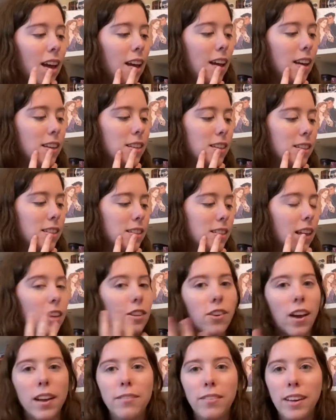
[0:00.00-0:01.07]
I
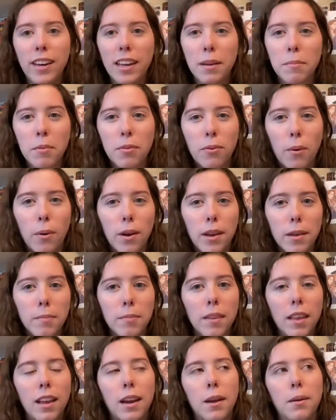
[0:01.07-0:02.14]
tried reading it before,
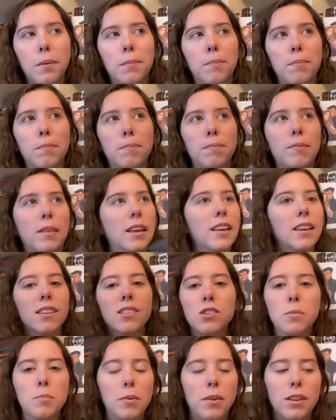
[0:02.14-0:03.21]
and I didn't get
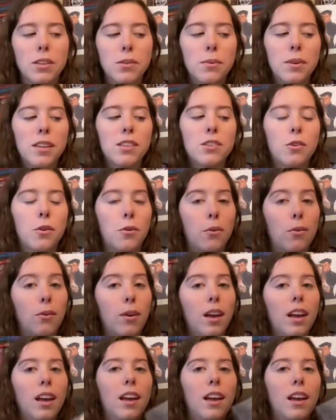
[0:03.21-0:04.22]
super into it, so